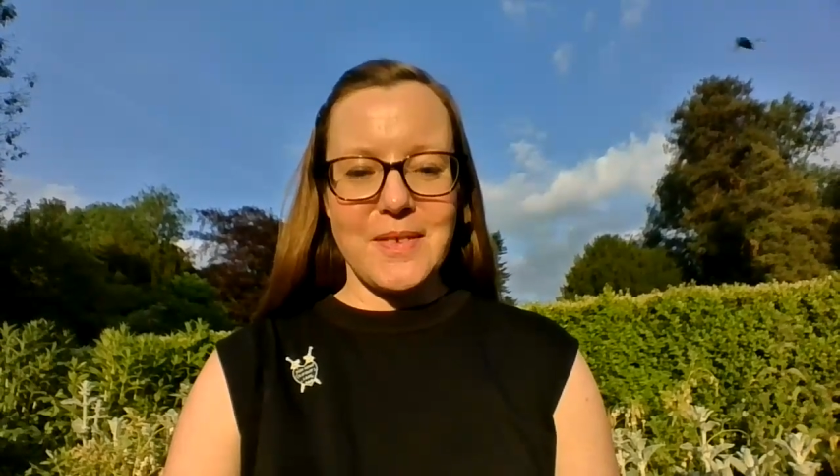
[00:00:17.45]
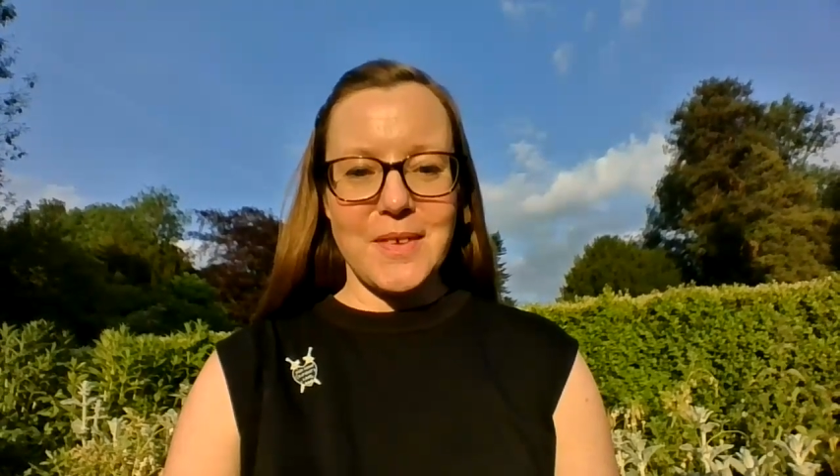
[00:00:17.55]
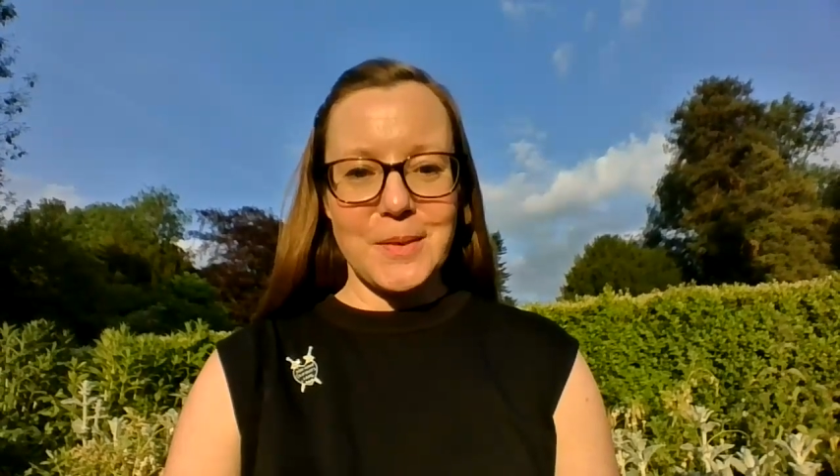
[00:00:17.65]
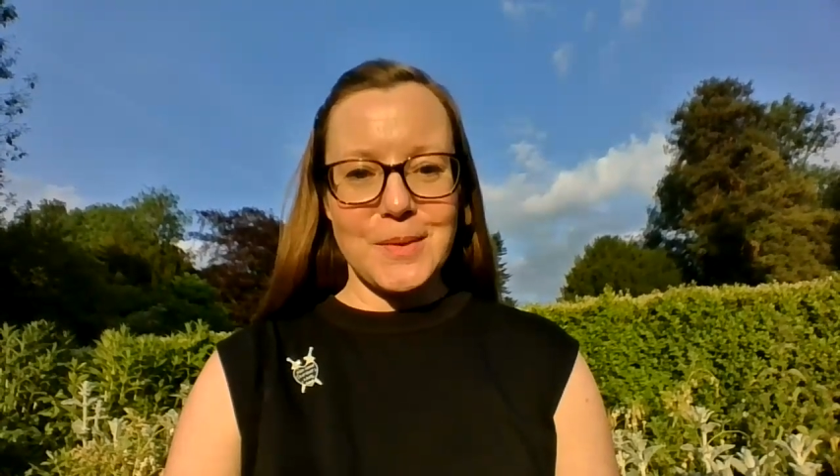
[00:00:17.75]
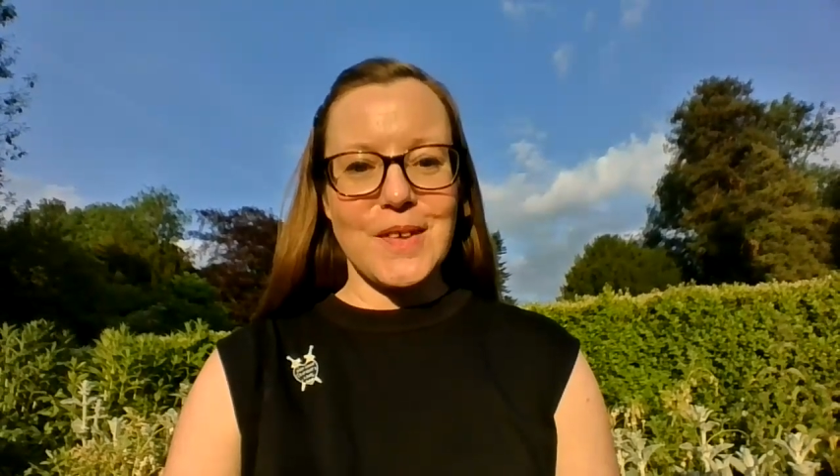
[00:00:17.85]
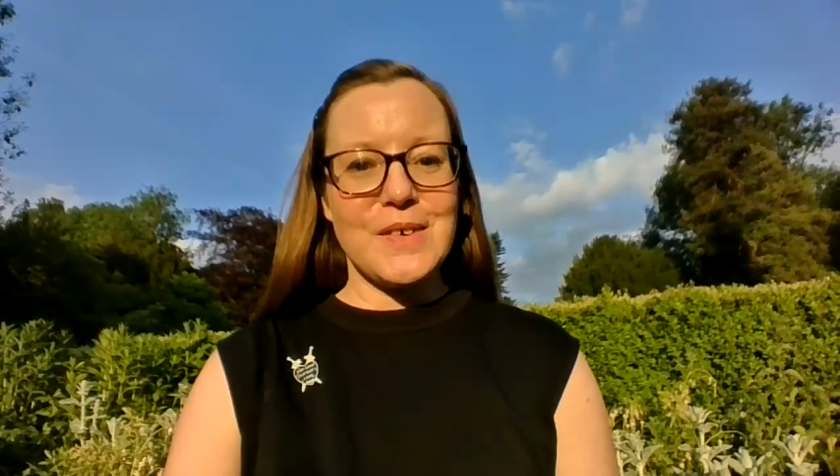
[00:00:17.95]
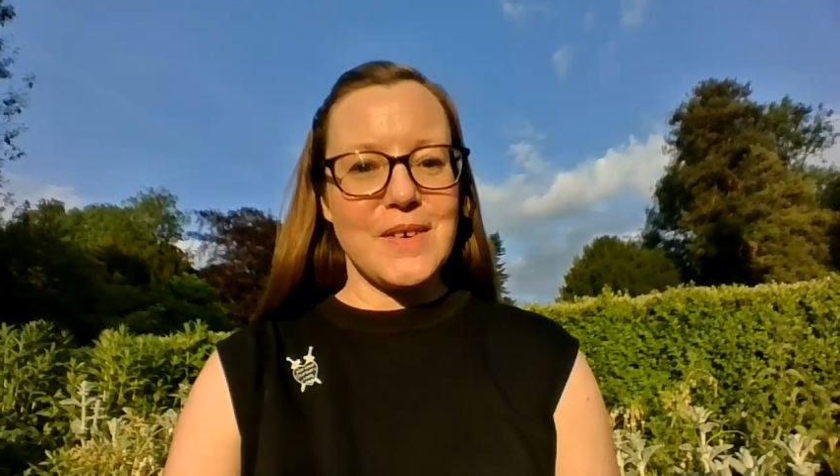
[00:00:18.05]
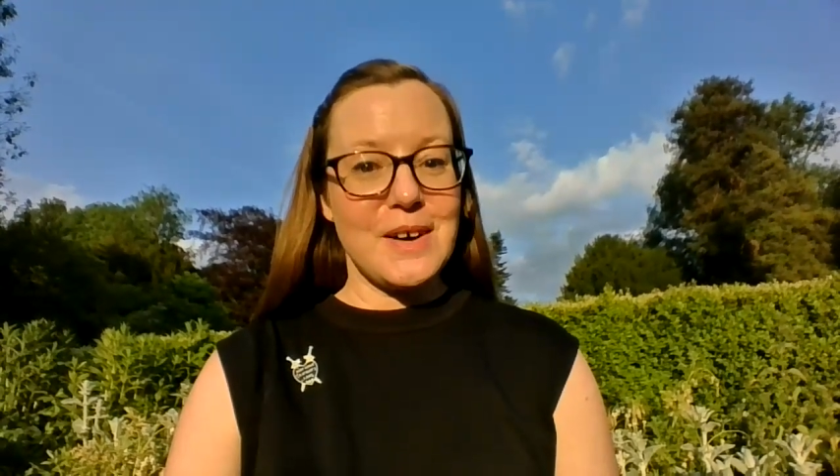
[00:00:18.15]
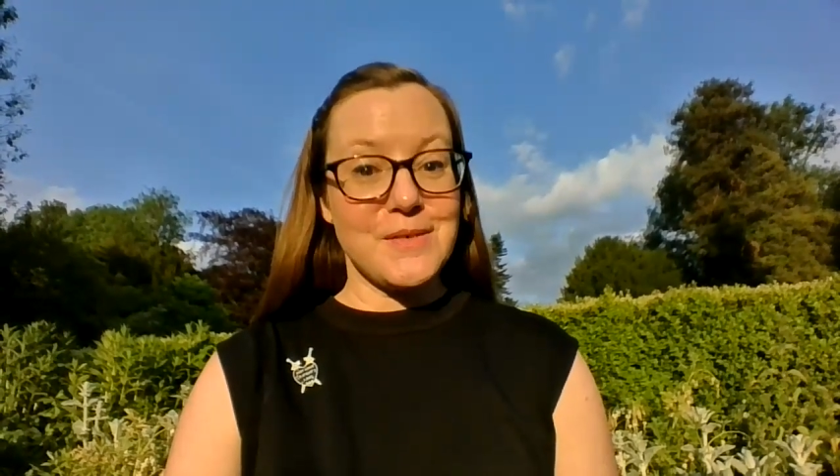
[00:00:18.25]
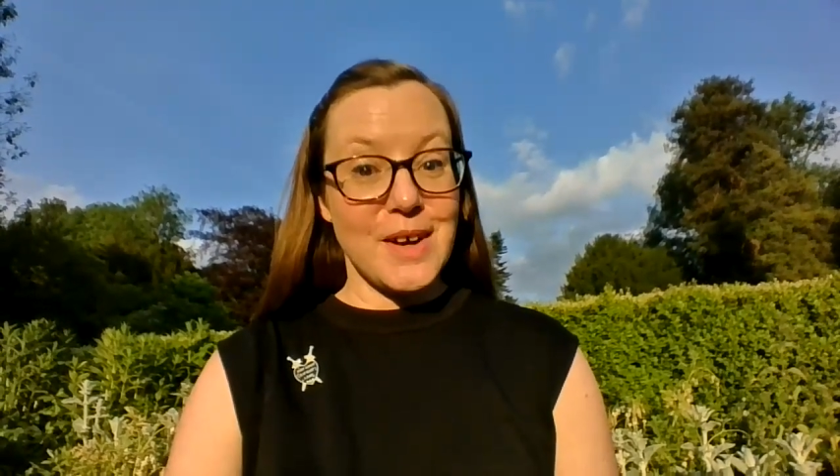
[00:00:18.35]
those of
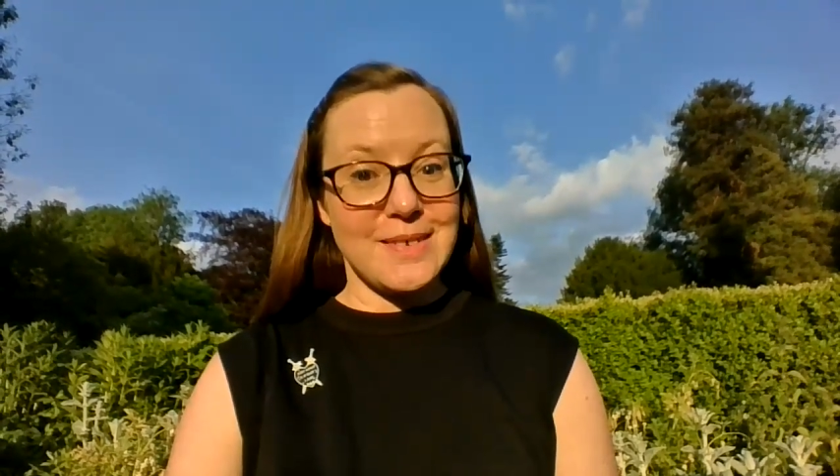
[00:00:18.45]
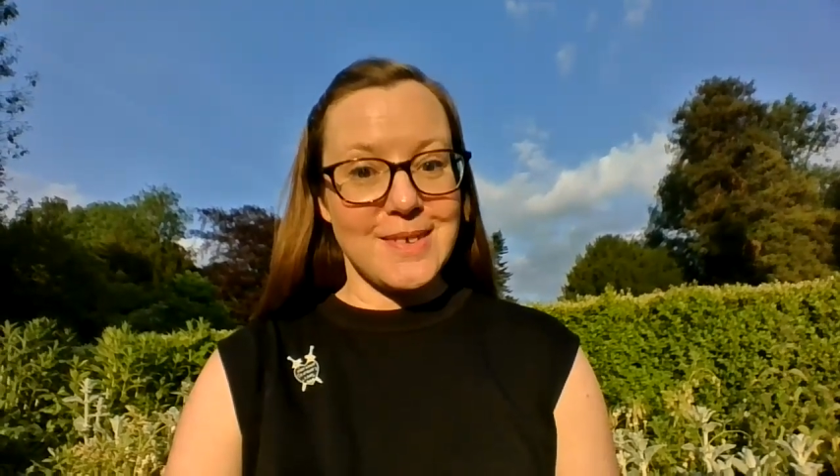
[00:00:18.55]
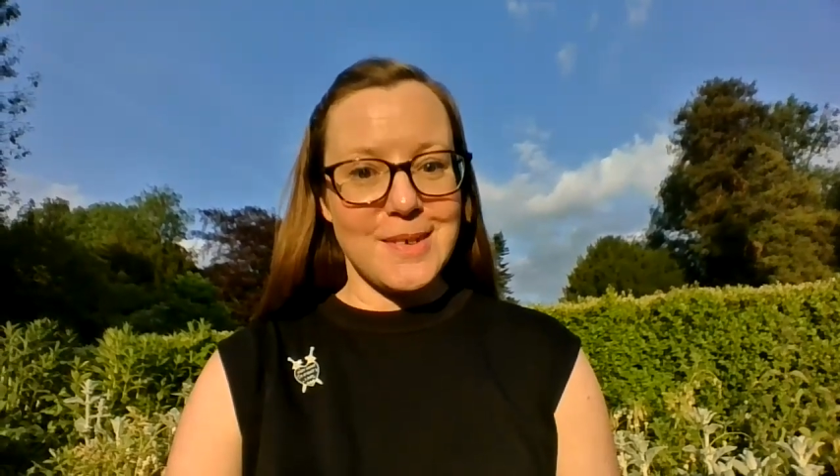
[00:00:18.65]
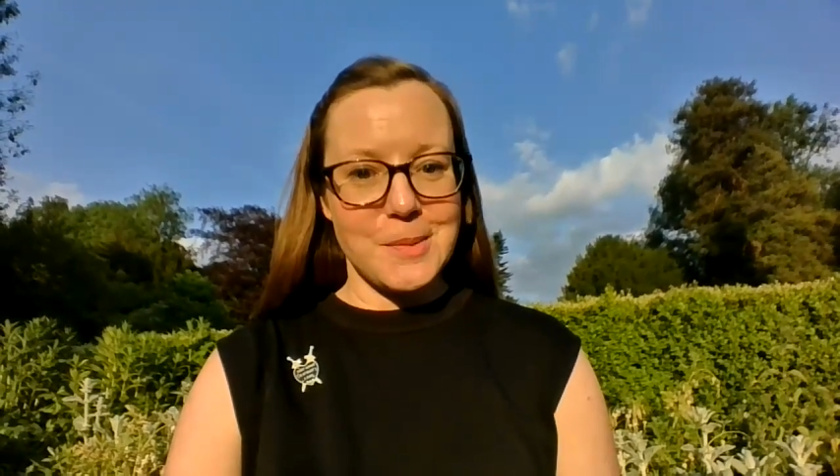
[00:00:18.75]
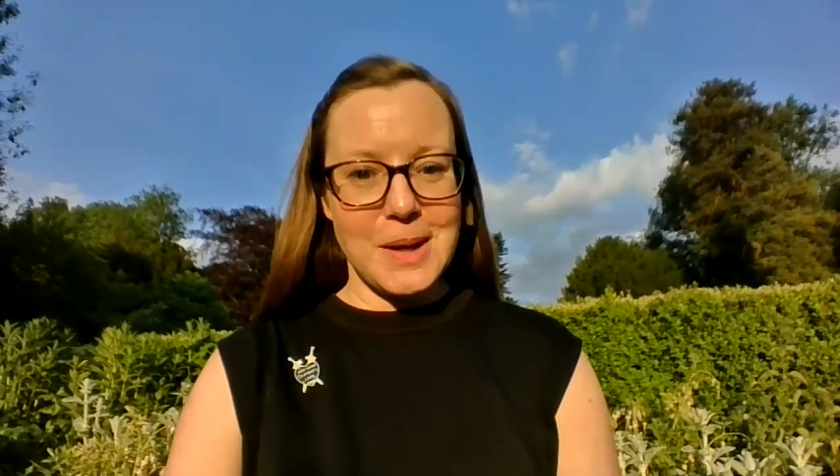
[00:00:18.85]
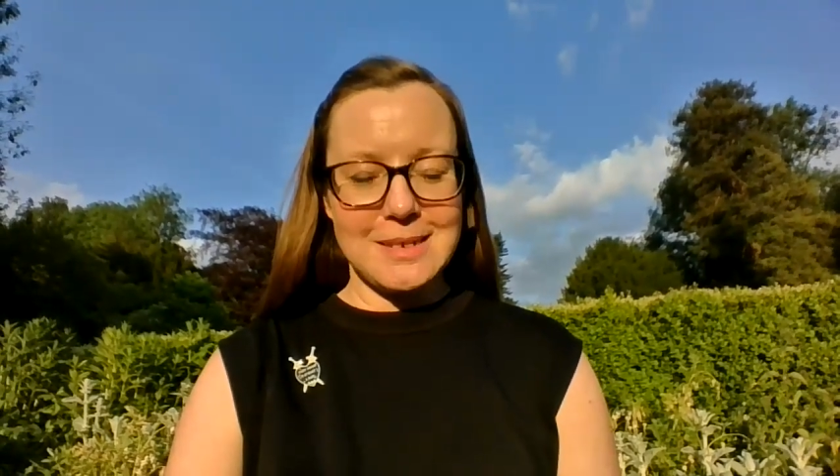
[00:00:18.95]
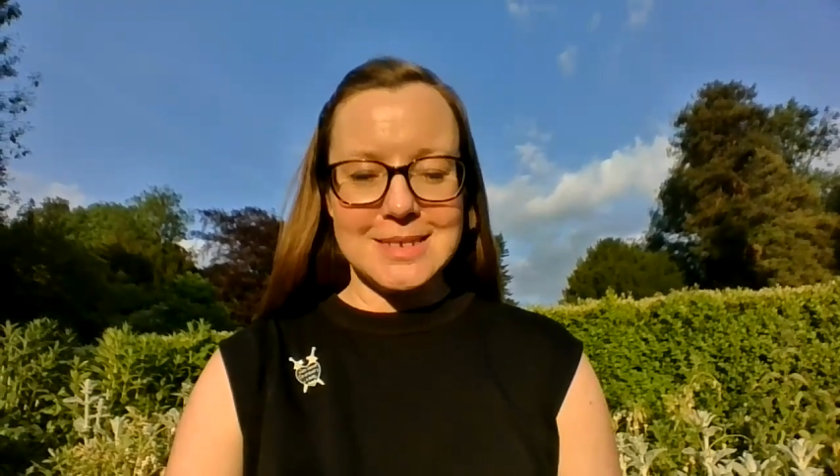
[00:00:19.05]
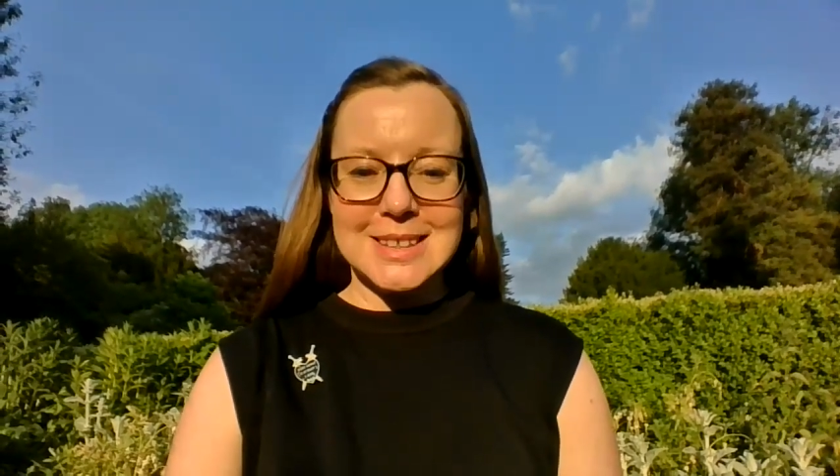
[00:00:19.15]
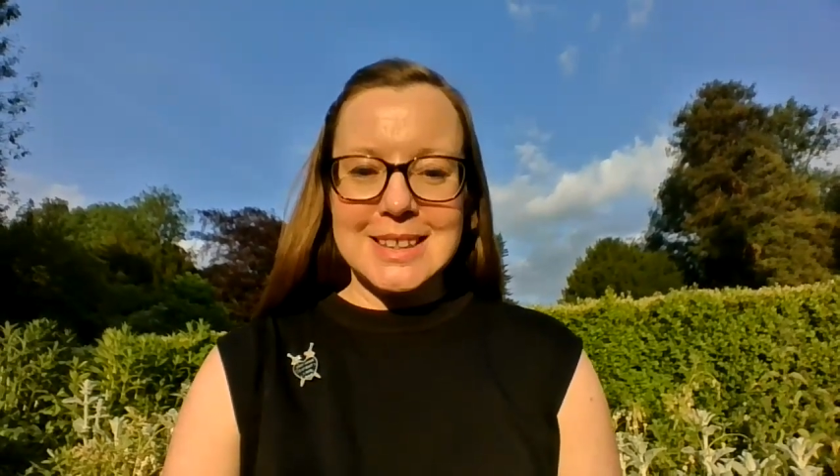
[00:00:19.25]
our friends as well,